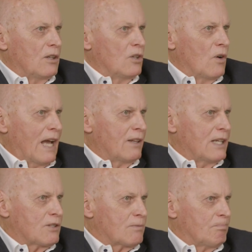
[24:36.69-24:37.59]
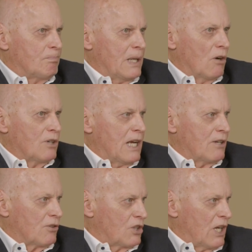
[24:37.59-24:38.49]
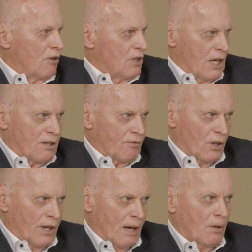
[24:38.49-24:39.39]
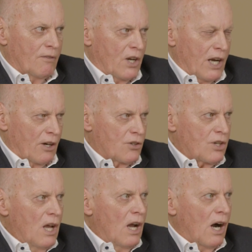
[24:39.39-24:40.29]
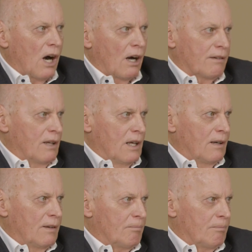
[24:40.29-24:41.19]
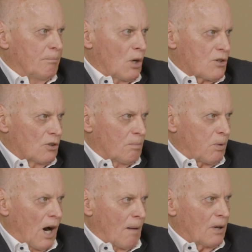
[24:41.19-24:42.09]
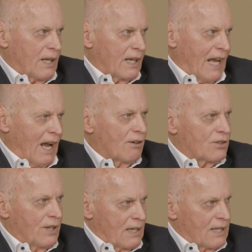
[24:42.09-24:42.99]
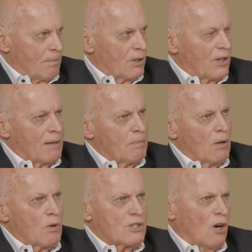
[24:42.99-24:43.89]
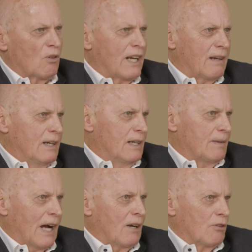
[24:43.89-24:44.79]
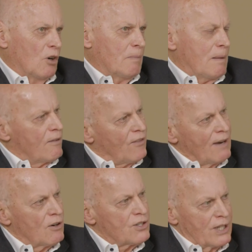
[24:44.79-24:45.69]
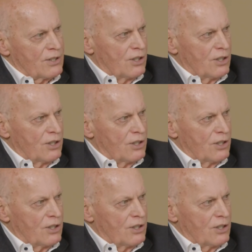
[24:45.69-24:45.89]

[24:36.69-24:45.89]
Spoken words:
you had these PODs or TODs for a number of years on personal property accounts and that type of thing, but it was only I don't know, maybe 5 or 6